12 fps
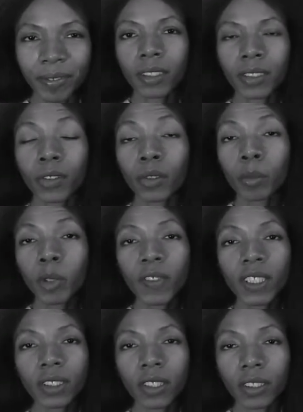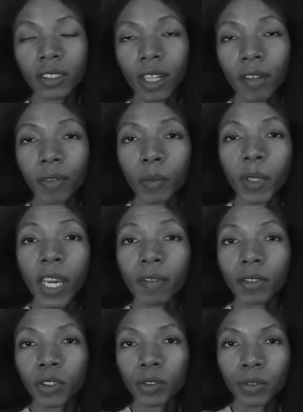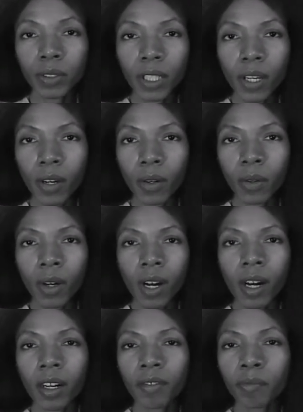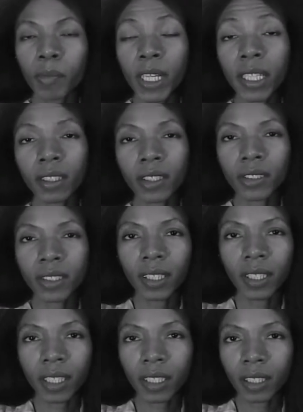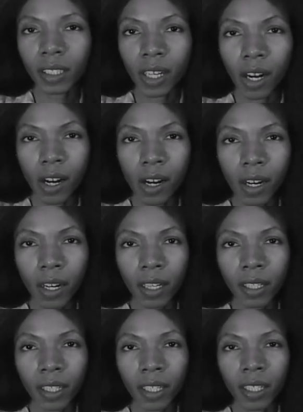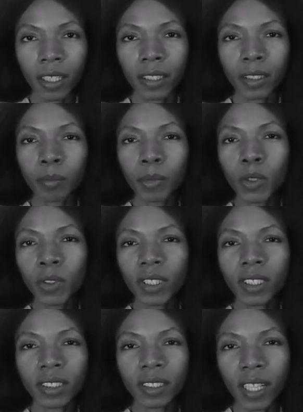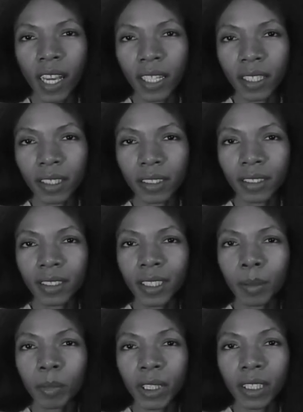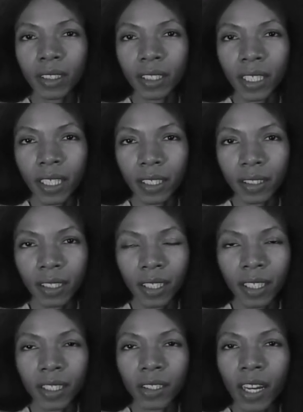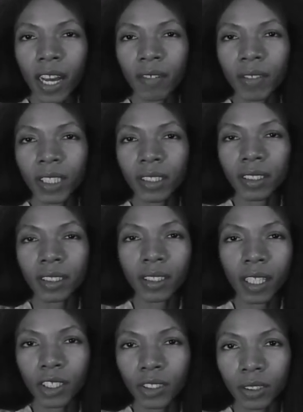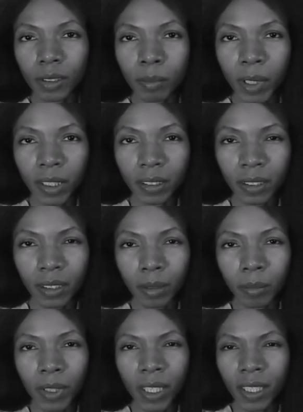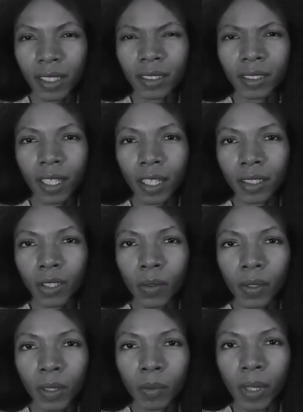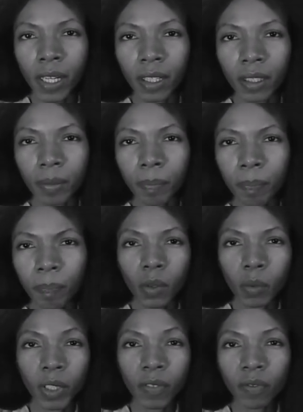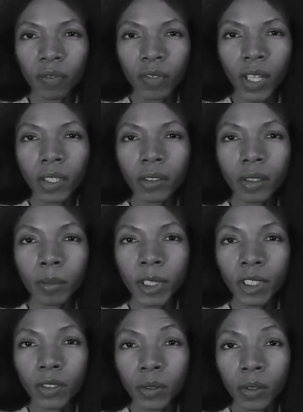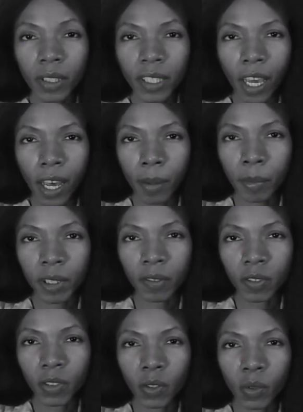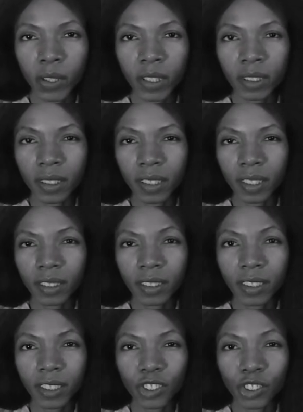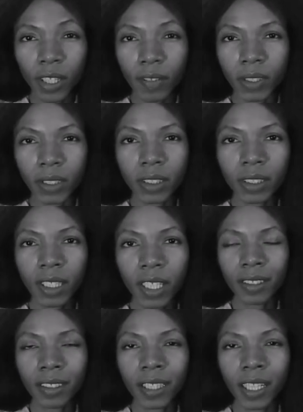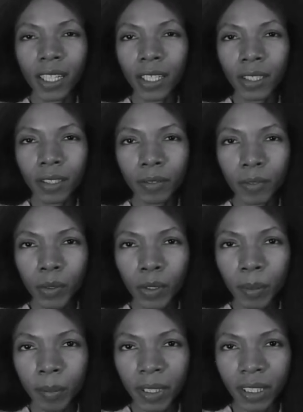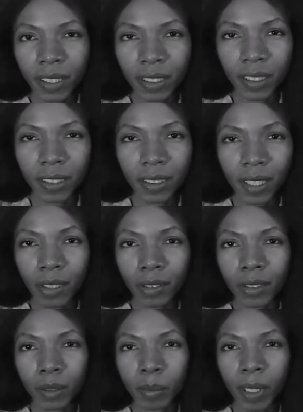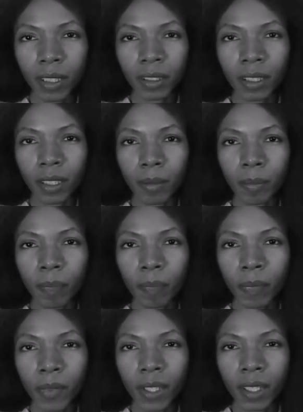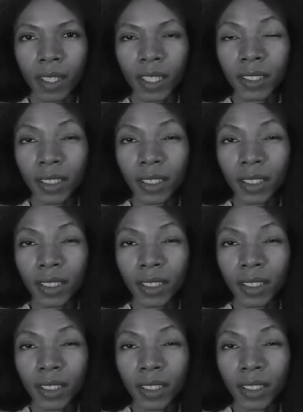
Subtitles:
So the movie starts off and we have a trio of men. They're sitting in a car. The mood is set. It's dimly lit. They're having a discussion amongst them. It's not going well. We follow them into a cabin of sorts that's disheveled. The air of creepiness has settled upon them. It